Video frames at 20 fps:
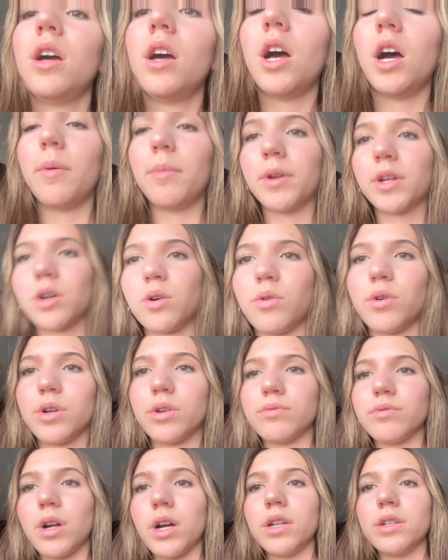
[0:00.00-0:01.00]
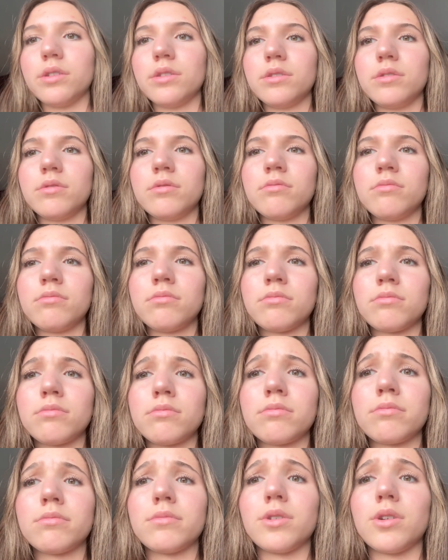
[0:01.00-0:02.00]
I'm gonna go on a run
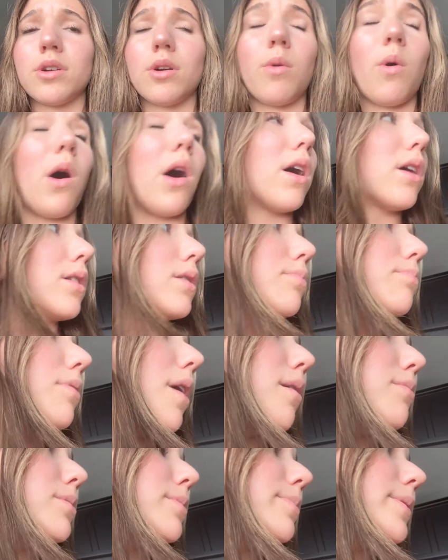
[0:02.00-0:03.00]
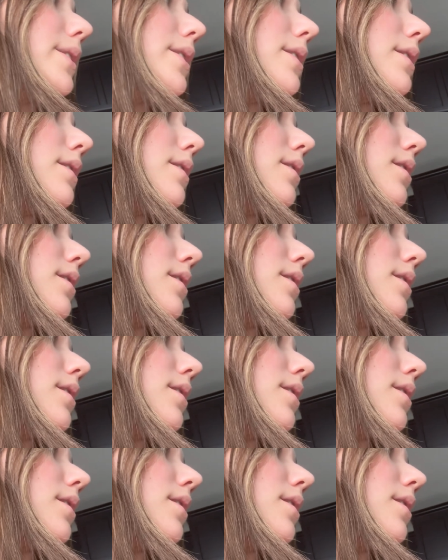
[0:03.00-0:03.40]
or a walk, probably.